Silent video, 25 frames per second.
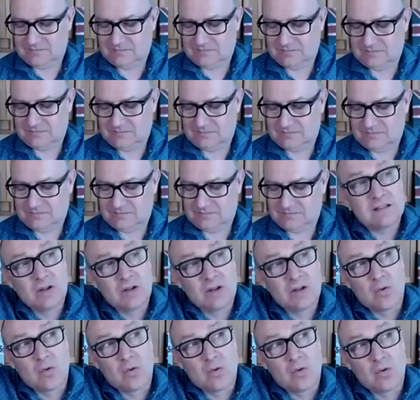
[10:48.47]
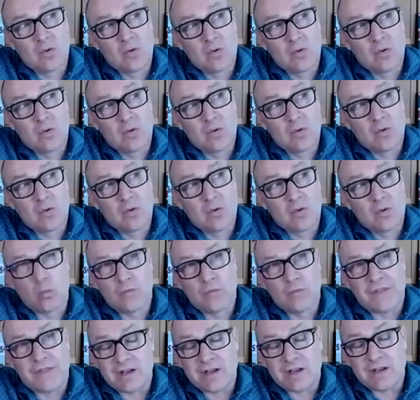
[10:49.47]
Right.
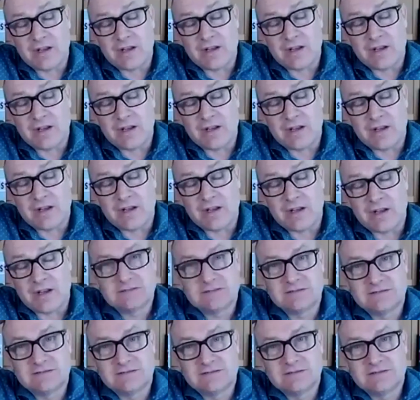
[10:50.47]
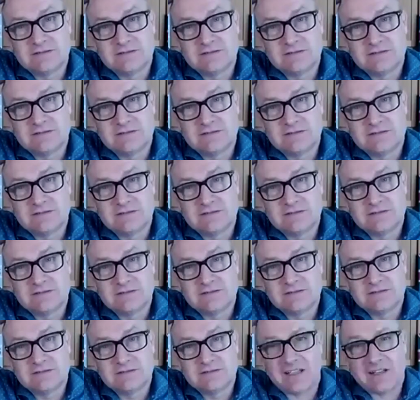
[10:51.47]
Then don't do it.
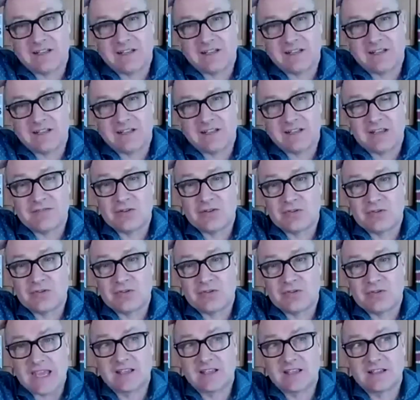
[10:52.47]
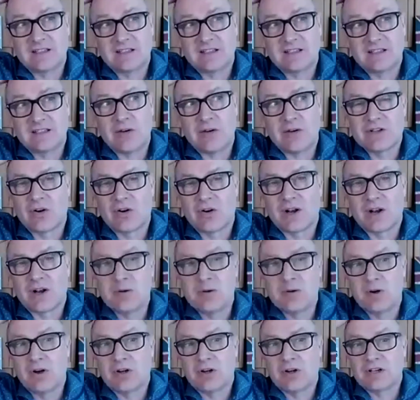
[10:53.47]
If you think, no, it's
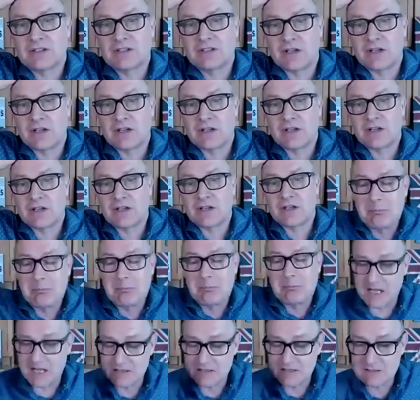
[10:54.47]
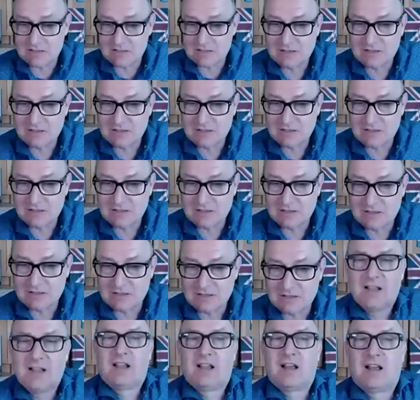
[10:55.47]
not going to work, don't do it. But
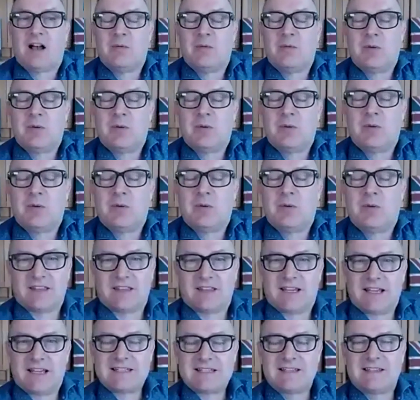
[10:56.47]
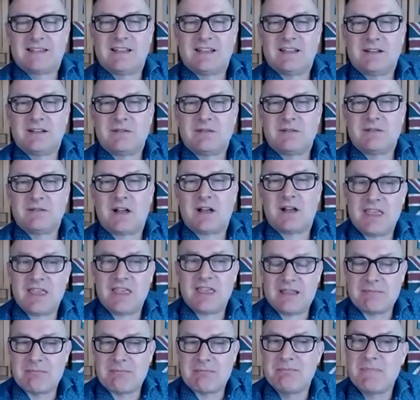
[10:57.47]
I would add to that
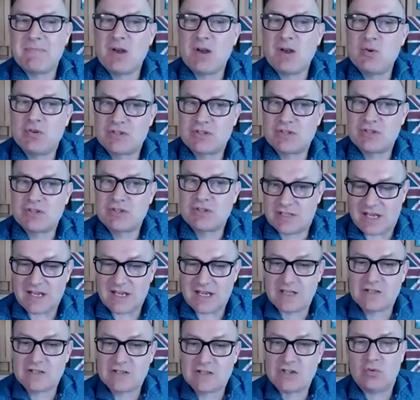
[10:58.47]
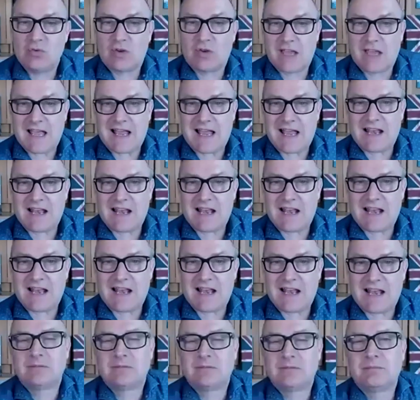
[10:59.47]
I think most things you
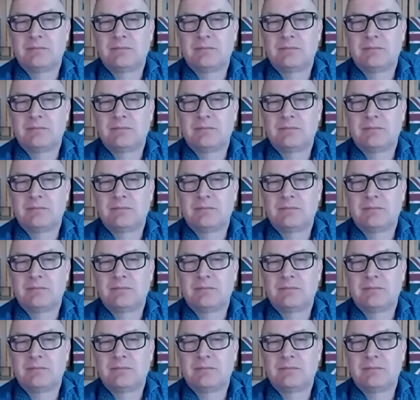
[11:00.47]
can